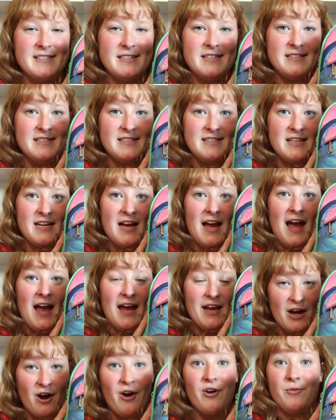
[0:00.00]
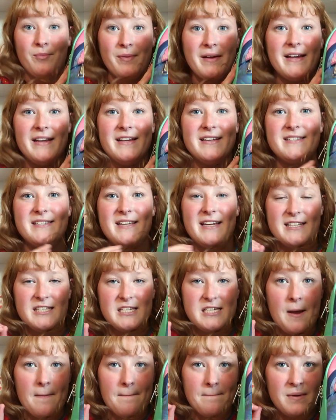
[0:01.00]
It's a art piece. It's
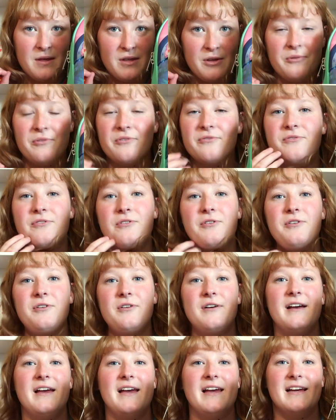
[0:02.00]
beautiful.